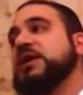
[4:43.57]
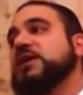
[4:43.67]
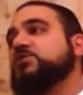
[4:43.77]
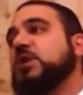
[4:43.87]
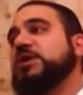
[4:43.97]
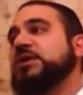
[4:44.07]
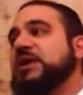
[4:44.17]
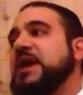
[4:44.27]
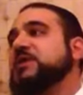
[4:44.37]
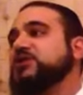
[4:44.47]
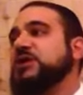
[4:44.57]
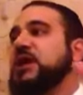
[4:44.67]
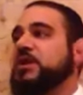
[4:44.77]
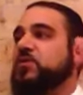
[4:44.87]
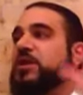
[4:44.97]
is what they actually
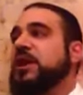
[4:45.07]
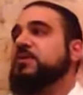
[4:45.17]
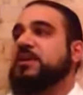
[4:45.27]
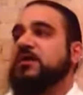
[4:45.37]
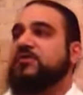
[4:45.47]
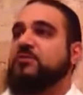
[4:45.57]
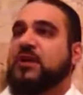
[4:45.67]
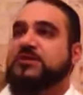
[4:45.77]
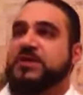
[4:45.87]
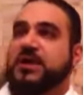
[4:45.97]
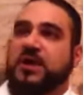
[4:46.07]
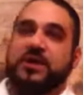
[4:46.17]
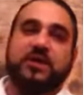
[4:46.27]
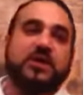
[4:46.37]
got when he came down from Mount Sinai.